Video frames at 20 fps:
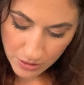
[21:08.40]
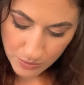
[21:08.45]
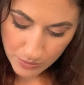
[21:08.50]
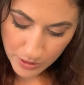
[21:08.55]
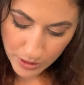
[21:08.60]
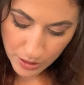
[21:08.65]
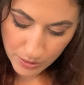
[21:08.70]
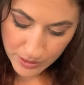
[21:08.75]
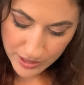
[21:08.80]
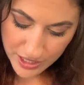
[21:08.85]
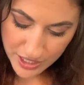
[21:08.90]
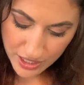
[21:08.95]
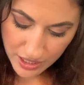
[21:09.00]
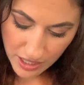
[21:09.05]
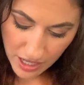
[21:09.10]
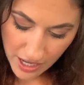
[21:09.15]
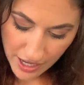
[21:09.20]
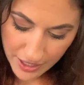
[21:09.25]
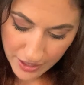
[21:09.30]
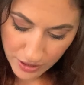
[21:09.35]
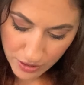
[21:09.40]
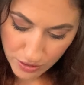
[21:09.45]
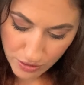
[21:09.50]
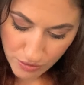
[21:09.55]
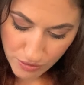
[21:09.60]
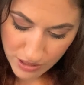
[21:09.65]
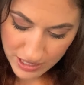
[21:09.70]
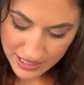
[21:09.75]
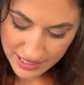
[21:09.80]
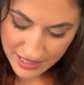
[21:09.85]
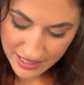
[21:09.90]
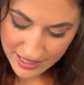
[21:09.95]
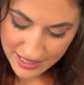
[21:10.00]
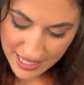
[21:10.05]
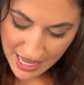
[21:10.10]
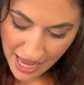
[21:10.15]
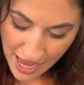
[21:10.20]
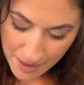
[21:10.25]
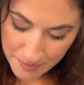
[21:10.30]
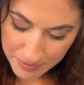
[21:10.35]
We're going to cut across the
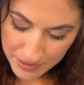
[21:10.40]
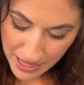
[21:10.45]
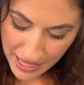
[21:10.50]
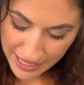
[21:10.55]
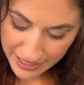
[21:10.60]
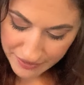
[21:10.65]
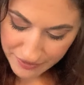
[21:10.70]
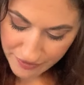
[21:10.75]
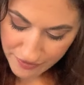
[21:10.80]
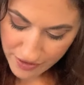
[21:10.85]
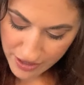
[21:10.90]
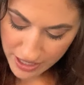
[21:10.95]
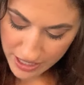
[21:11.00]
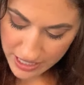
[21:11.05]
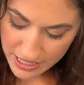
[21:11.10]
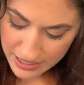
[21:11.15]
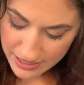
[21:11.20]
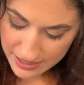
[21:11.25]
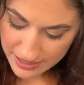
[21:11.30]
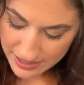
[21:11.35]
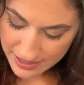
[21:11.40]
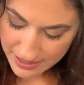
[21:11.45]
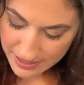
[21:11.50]
top line first